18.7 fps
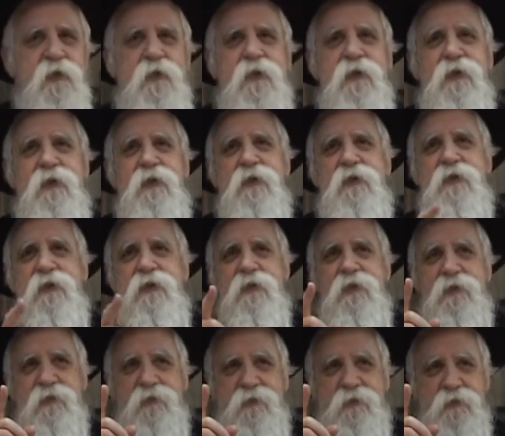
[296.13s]
and
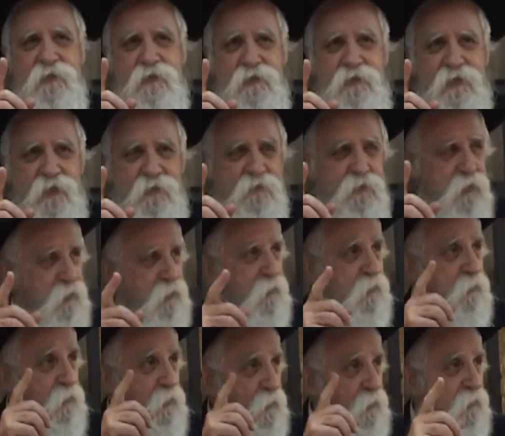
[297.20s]
Kaviochel
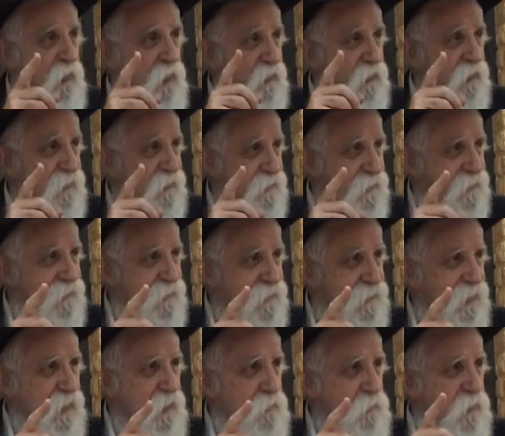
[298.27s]
Milmaila
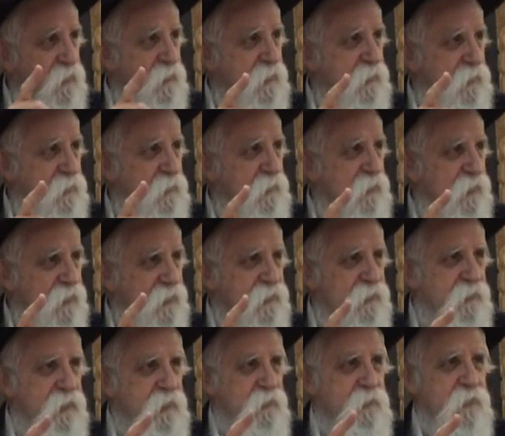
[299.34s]
They appeared to him in the
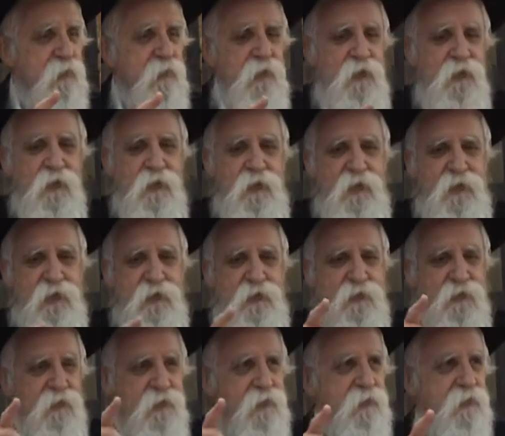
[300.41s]
dream, and they
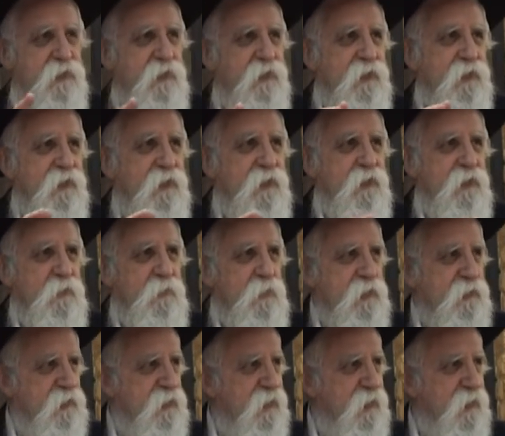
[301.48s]
said, listen, you
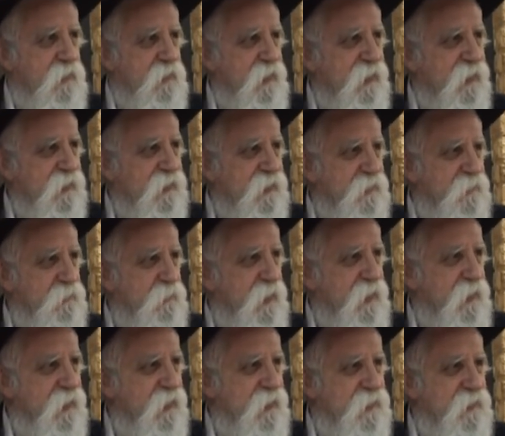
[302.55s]
mustn't carry out this
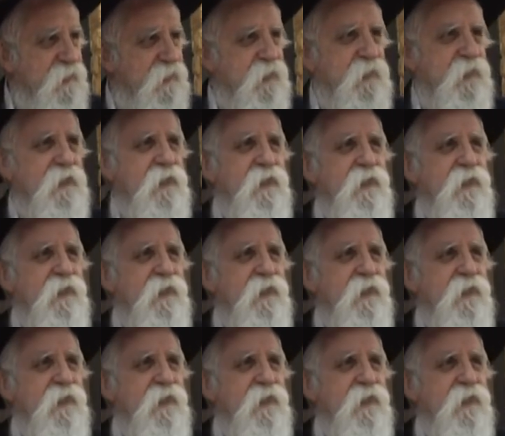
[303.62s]
plan that you got,